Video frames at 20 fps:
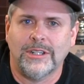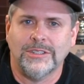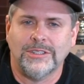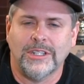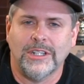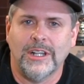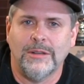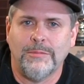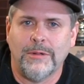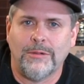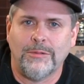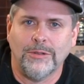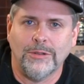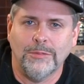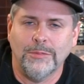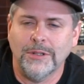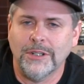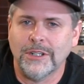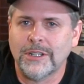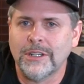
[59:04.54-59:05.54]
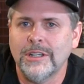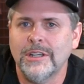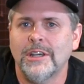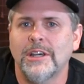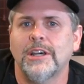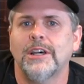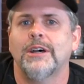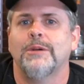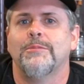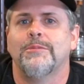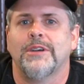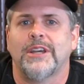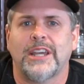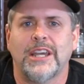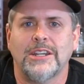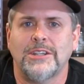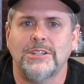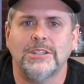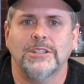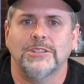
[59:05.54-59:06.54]
because he loved my rule book. I
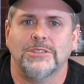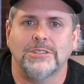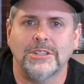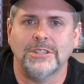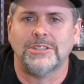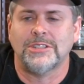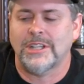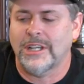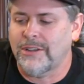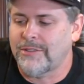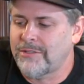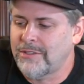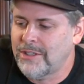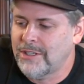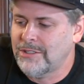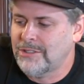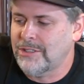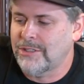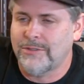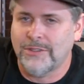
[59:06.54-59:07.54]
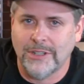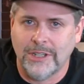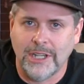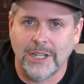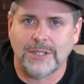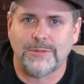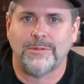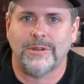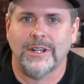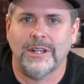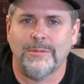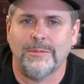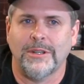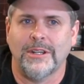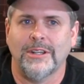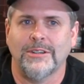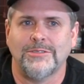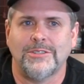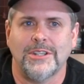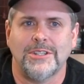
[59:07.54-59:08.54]
got tons of the stuff. So if you're desperate, let me
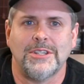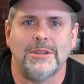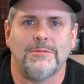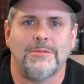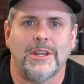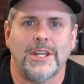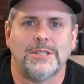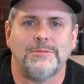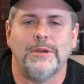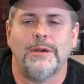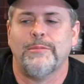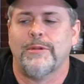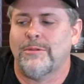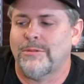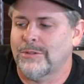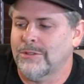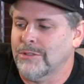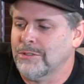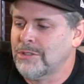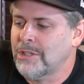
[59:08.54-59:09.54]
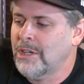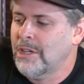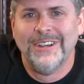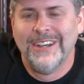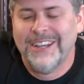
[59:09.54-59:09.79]
know. Say something nice about my rules.